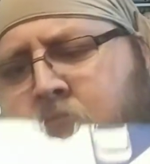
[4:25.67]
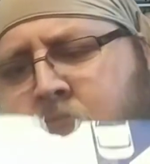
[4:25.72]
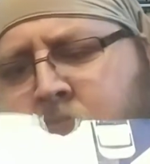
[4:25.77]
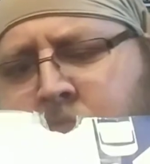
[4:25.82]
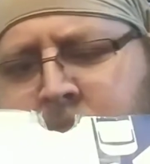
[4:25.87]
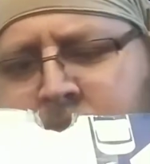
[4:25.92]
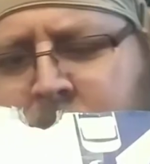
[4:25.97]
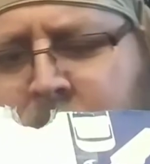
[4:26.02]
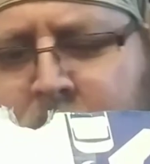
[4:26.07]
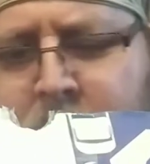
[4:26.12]

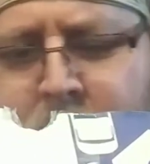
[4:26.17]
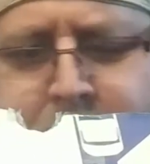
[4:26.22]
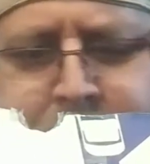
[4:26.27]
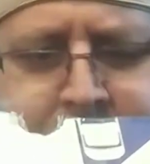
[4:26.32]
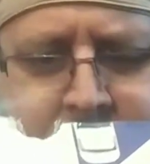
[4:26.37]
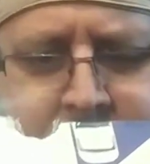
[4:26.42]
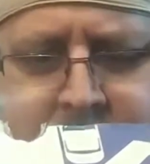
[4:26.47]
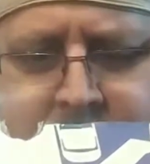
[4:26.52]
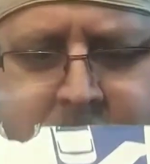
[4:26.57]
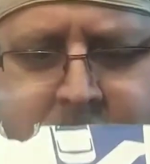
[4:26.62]
So,
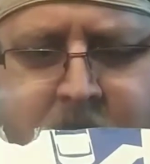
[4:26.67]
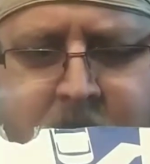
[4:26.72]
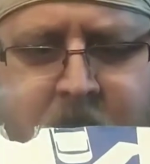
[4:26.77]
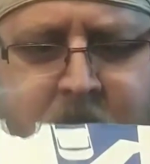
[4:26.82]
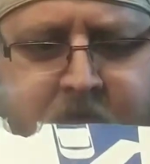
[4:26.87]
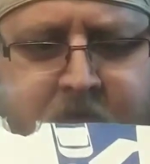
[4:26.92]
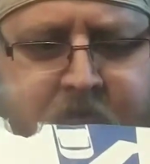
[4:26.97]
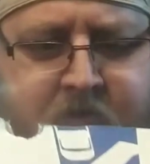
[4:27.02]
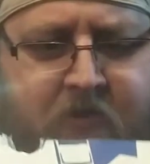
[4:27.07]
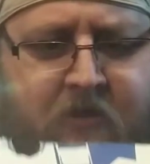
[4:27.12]

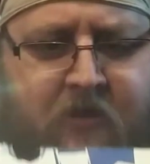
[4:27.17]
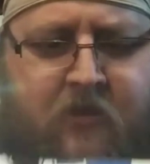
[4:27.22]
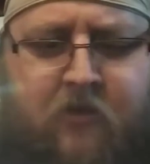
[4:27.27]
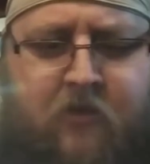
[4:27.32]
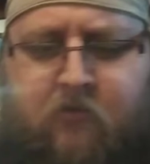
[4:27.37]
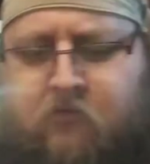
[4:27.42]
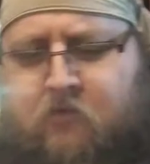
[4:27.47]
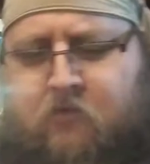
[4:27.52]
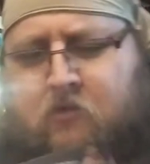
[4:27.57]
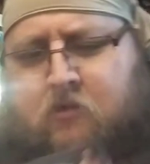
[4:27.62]
good to
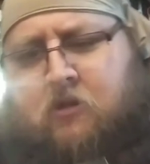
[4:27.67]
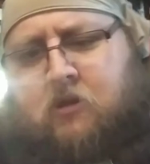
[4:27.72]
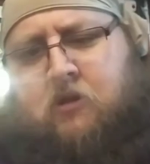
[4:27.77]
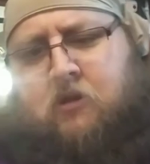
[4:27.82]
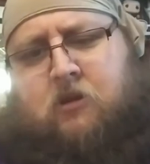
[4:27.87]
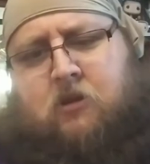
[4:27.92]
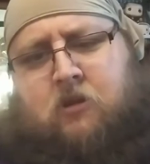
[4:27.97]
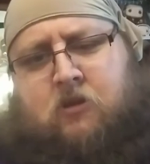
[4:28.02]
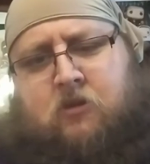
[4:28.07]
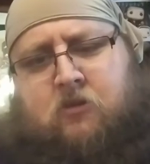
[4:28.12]
know.
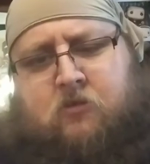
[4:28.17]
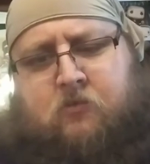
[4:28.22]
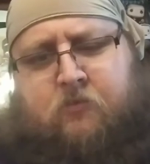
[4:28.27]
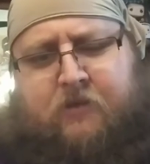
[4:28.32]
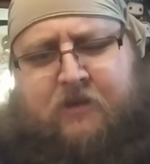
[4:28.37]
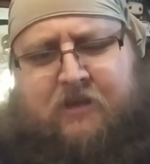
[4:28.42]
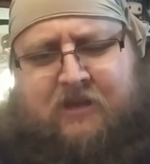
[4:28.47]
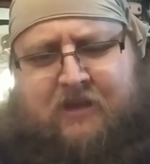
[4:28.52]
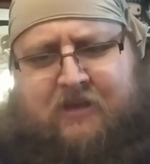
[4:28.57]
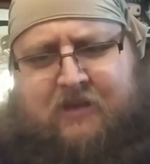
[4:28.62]
Who do we
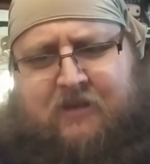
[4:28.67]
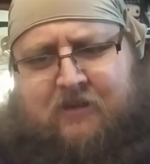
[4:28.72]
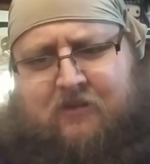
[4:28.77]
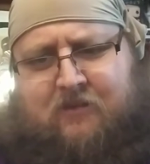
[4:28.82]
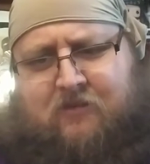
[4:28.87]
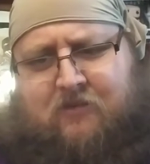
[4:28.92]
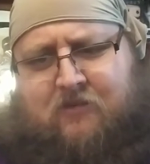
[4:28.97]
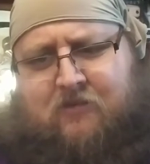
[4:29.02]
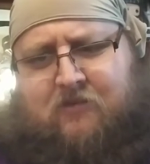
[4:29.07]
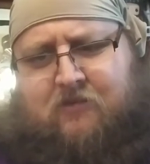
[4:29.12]
got
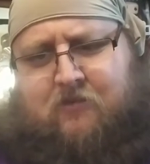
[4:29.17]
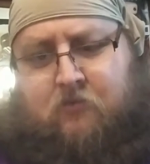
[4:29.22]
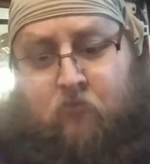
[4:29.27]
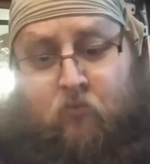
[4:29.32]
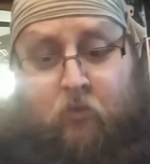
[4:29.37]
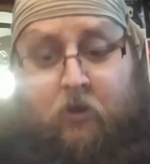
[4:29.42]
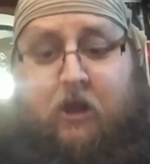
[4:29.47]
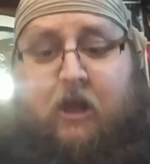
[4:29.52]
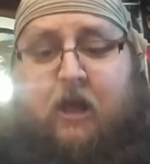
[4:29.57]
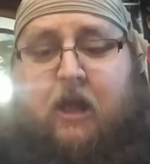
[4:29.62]
here?
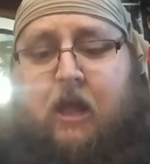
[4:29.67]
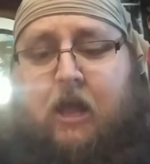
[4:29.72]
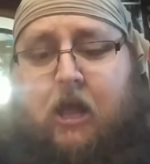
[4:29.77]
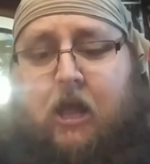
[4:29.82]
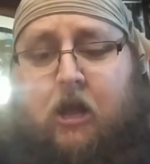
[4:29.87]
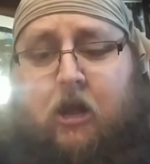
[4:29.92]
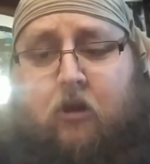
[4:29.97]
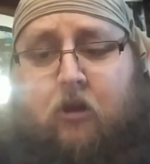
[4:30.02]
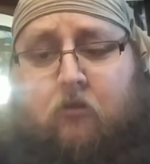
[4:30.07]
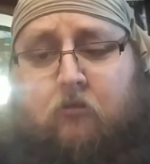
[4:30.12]

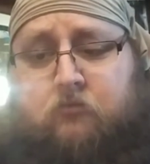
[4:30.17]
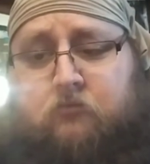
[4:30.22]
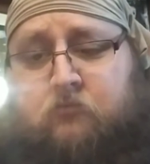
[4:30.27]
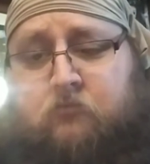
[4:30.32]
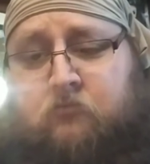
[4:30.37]
Wow!